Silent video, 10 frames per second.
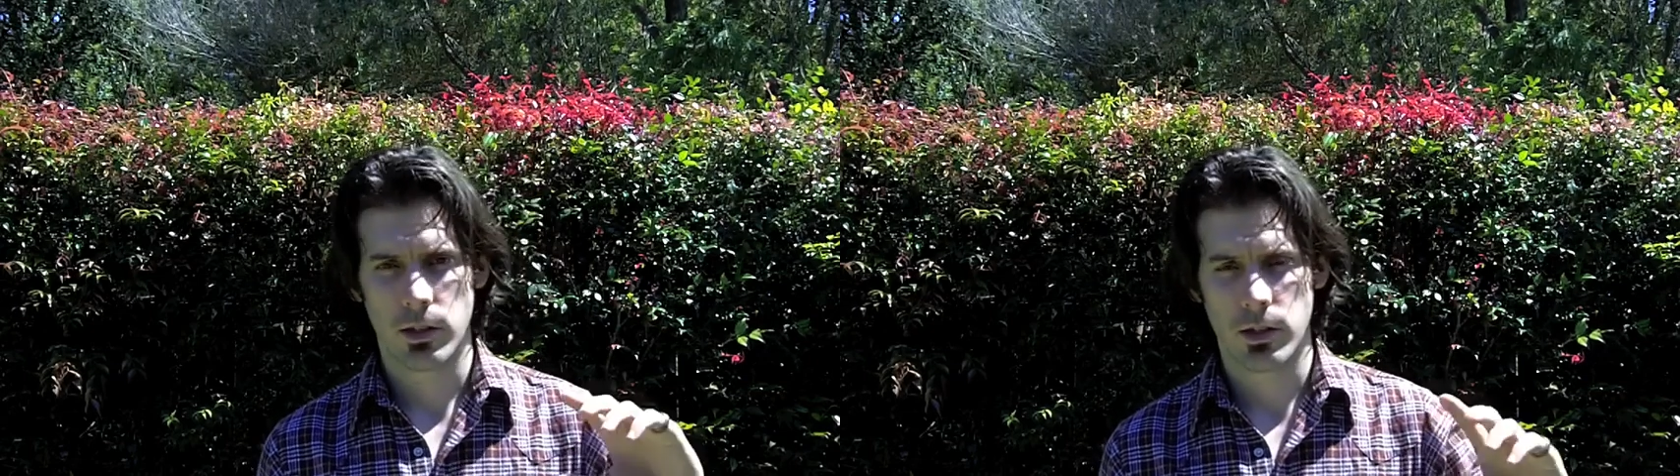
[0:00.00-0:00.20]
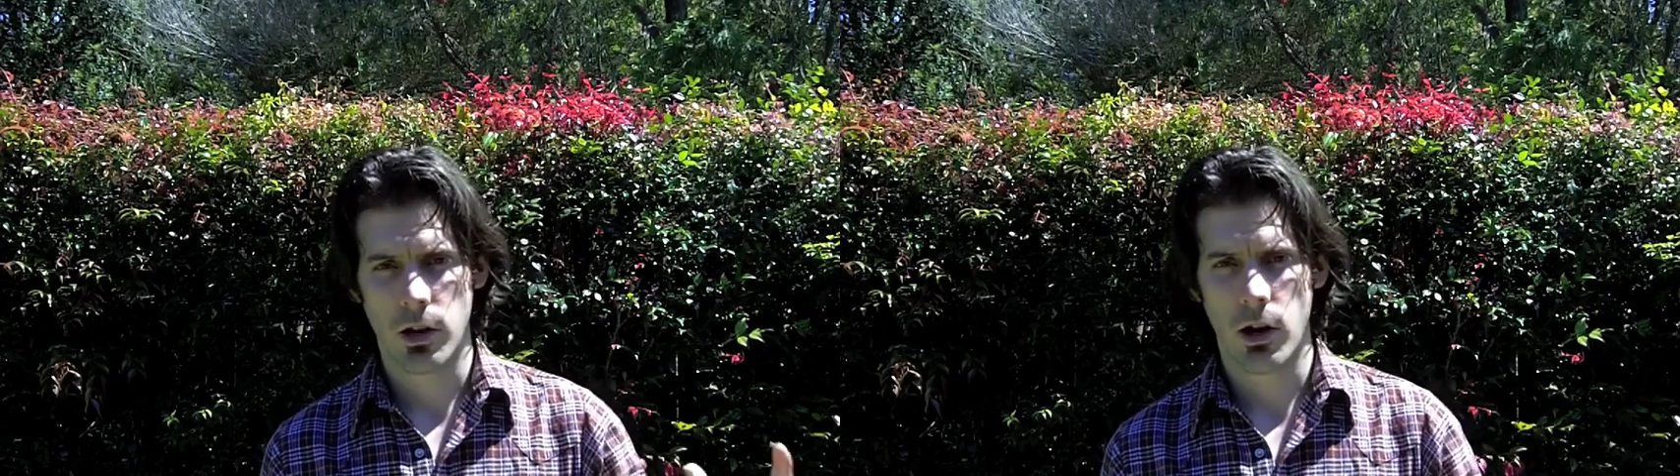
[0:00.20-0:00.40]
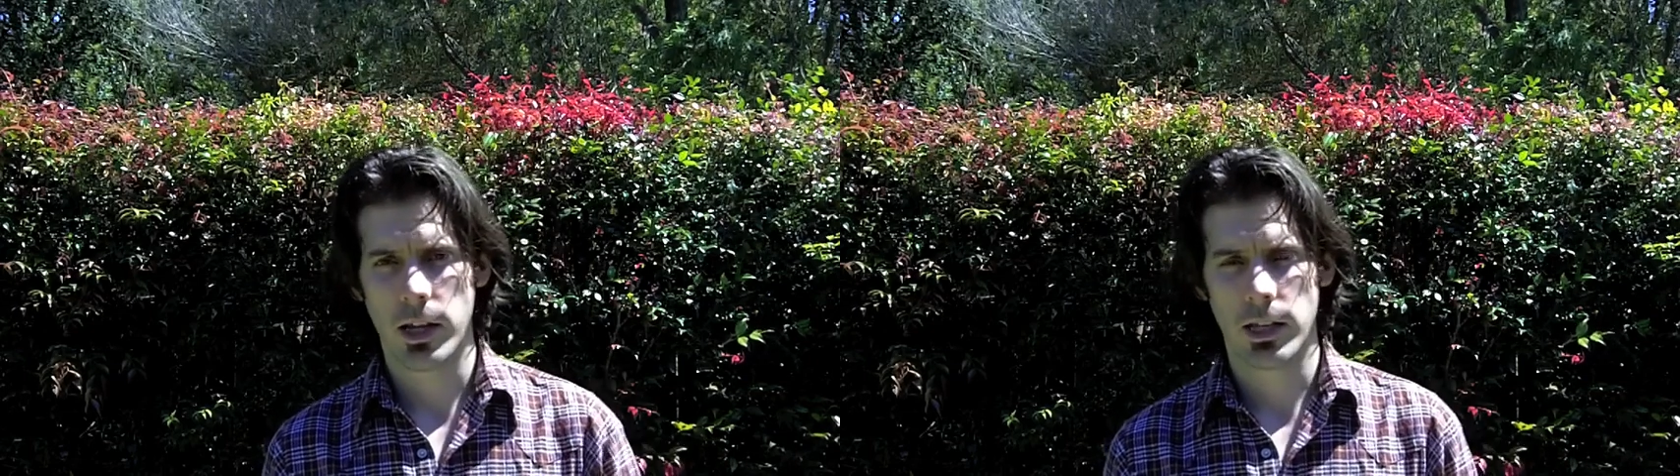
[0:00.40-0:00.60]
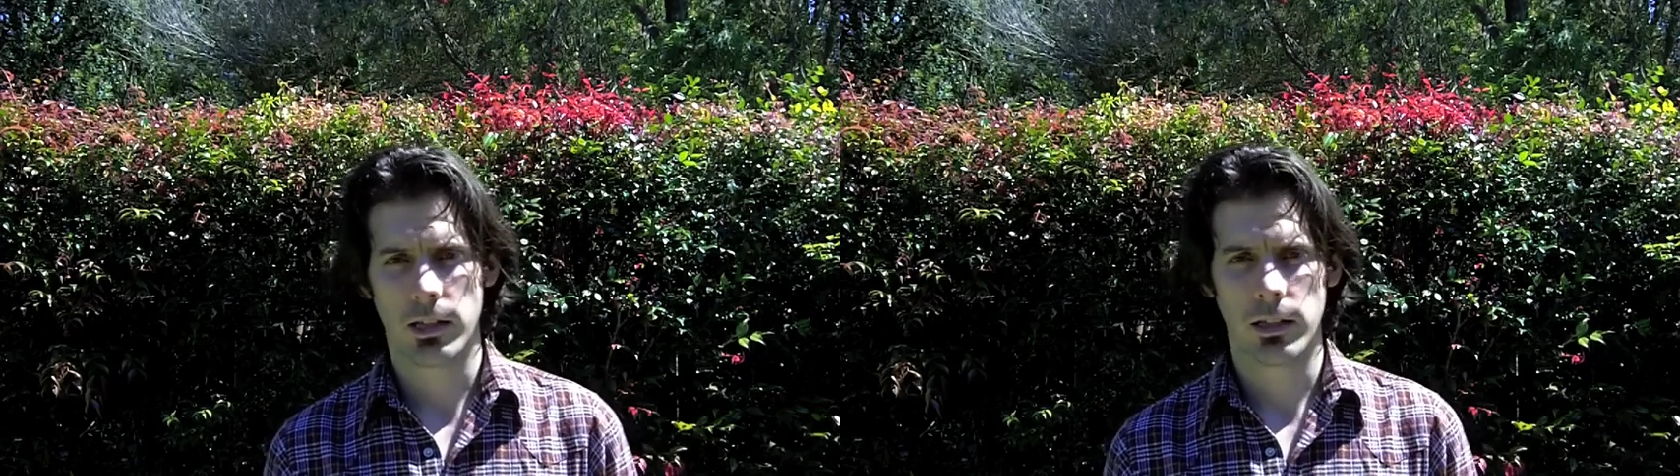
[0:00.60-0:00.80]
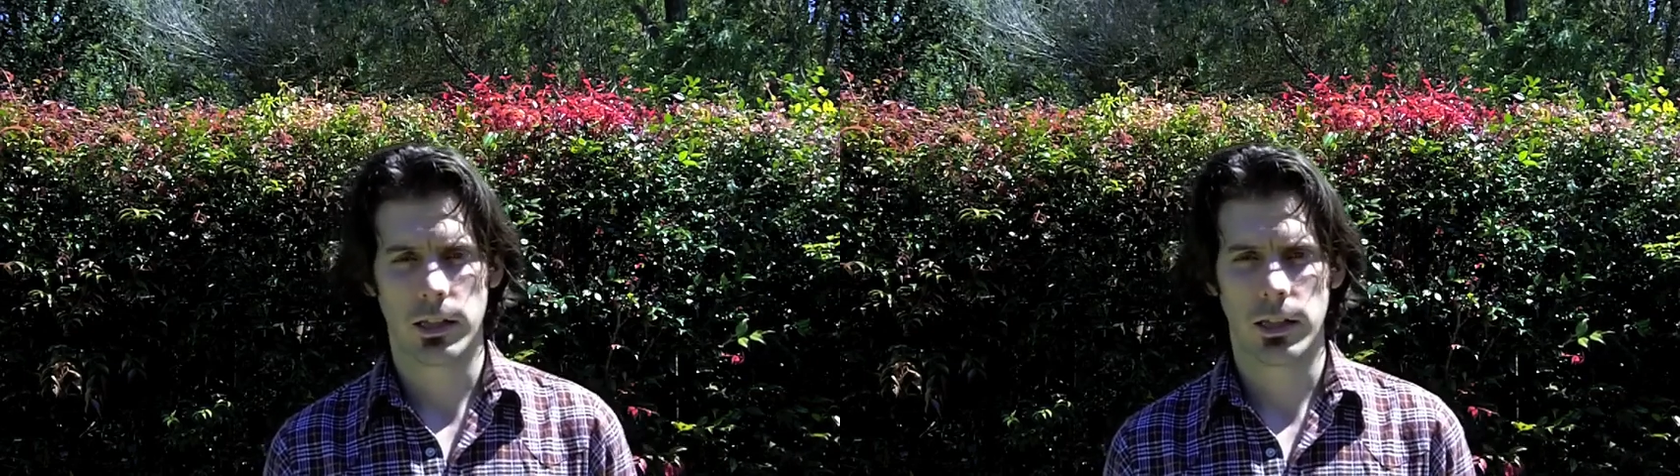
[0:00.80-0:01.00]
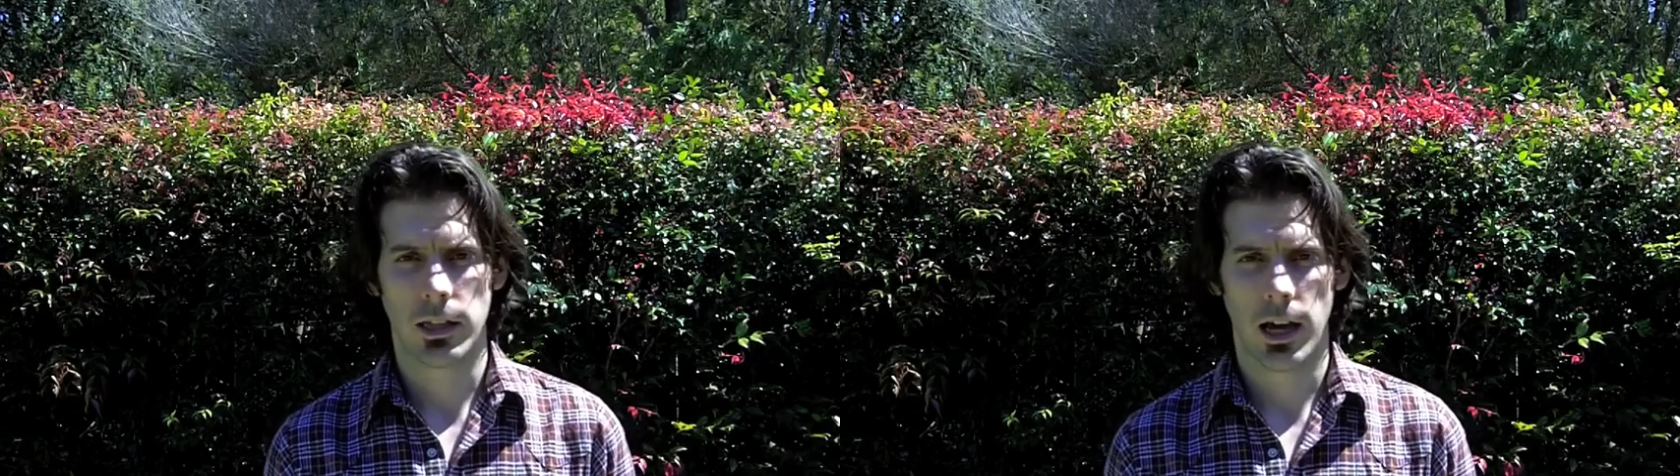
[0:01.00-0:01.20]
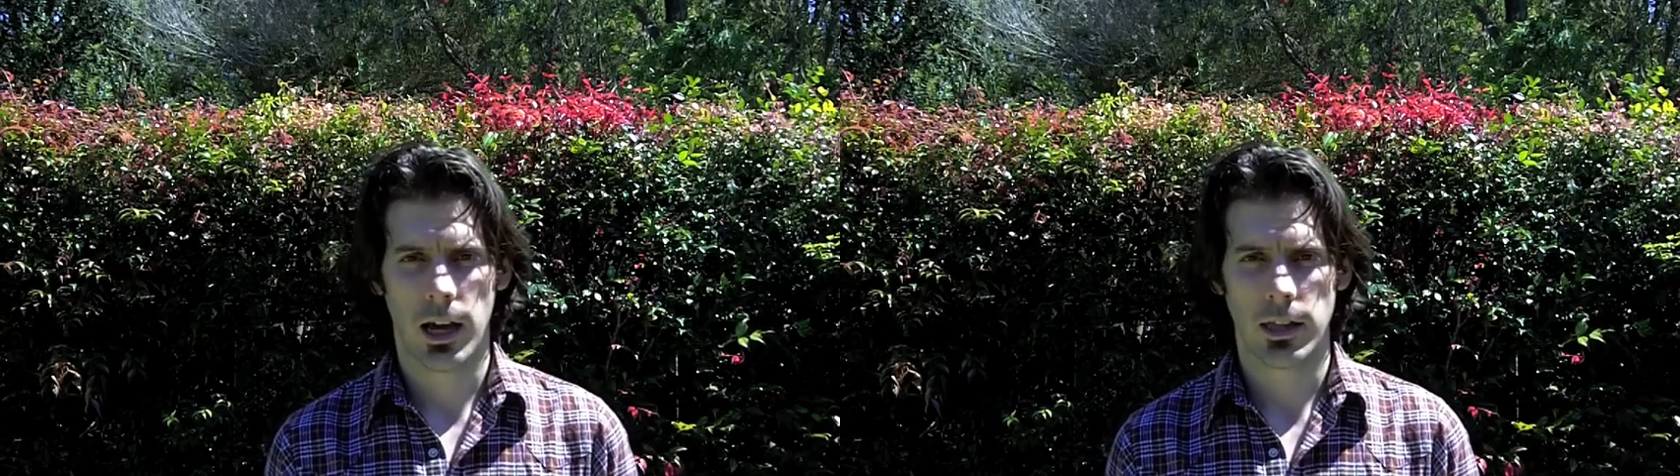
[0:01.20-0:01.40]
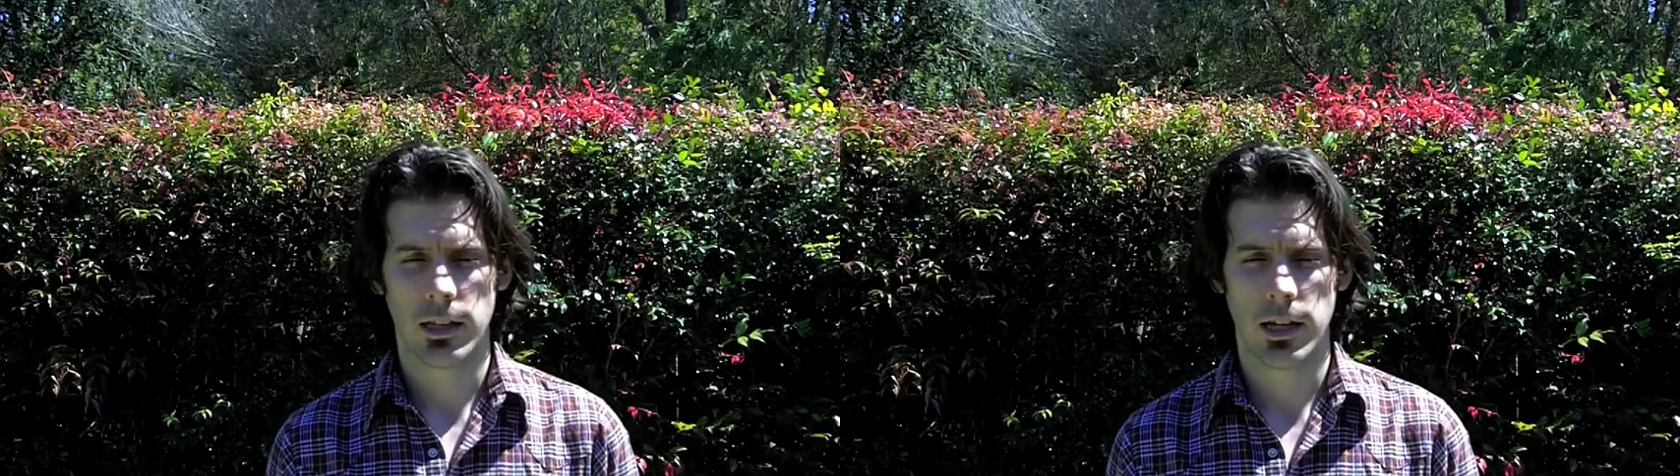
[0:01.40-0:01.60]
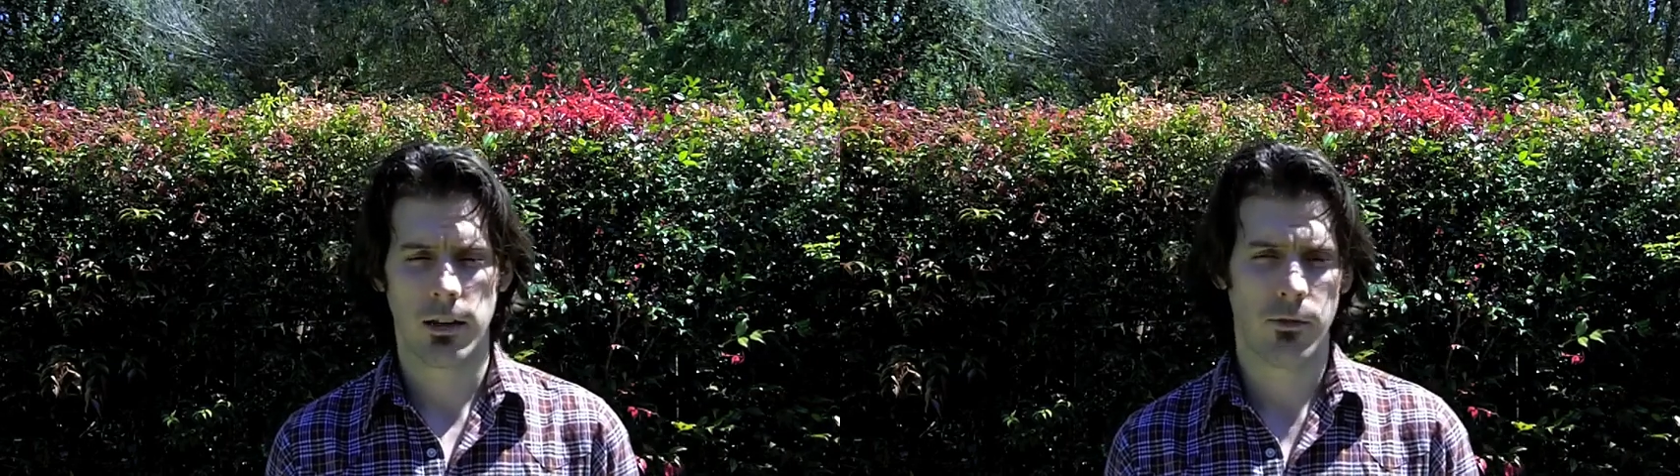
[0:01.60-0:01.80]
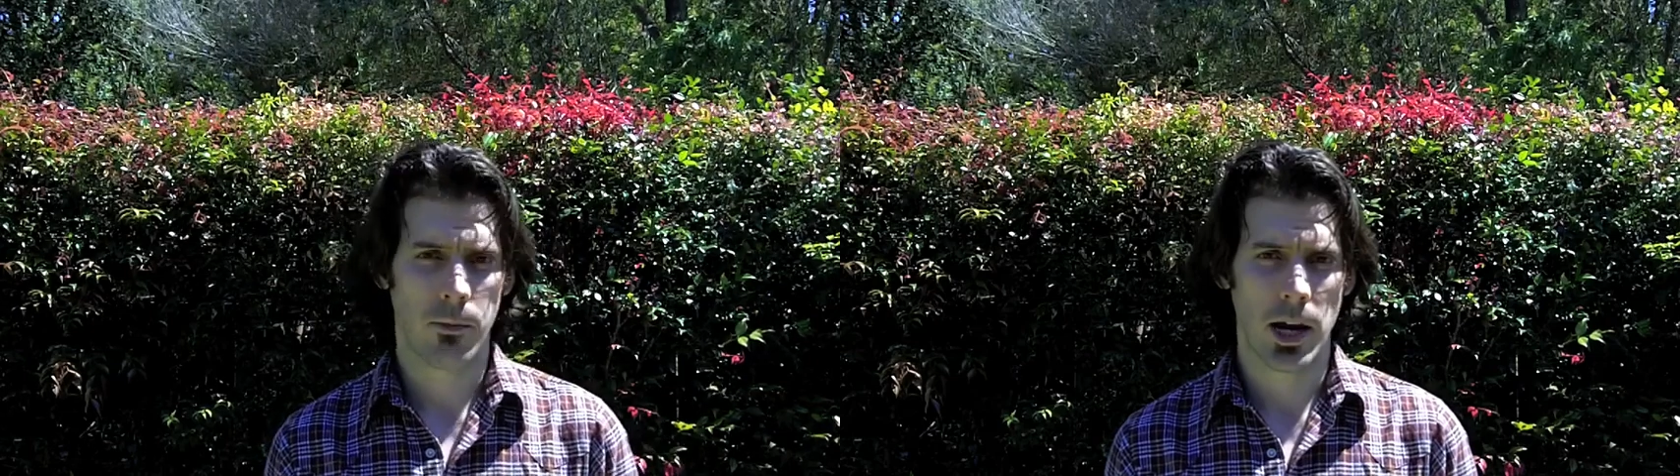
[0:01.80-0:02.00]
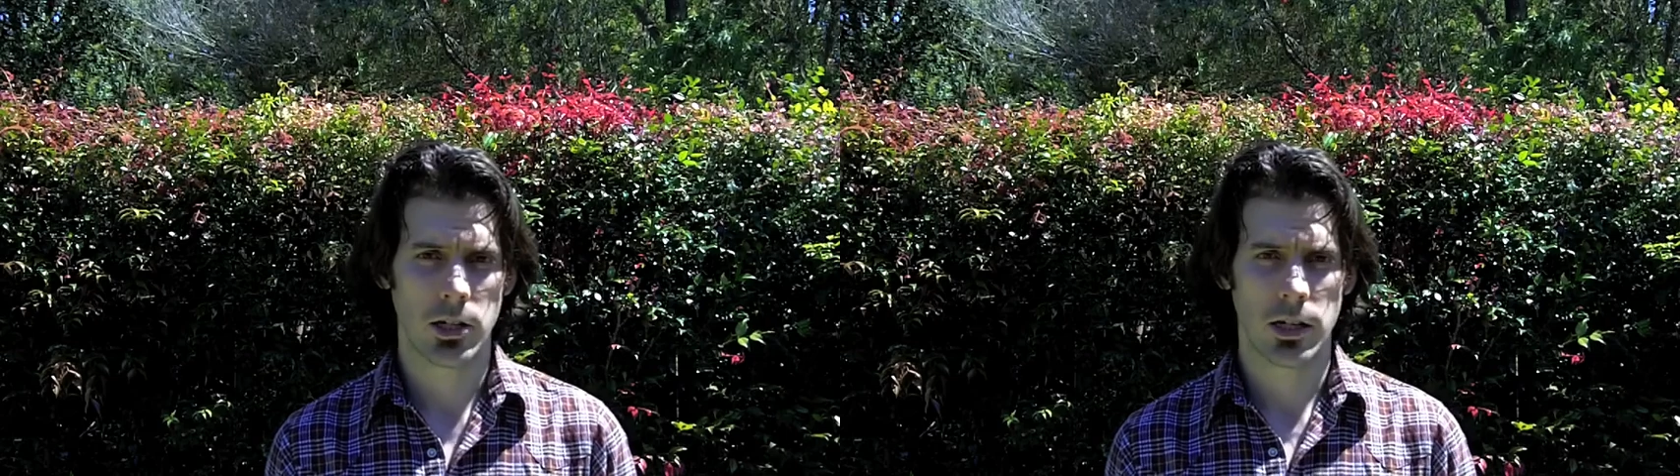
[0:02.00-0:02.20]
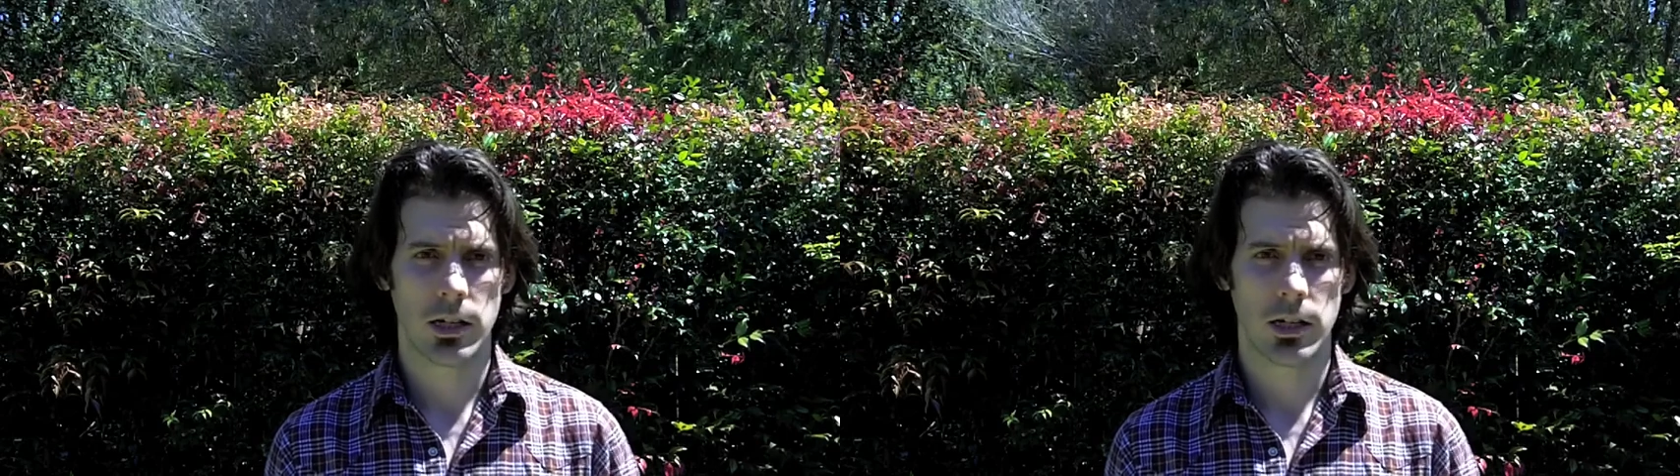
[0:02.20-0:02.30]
turning the information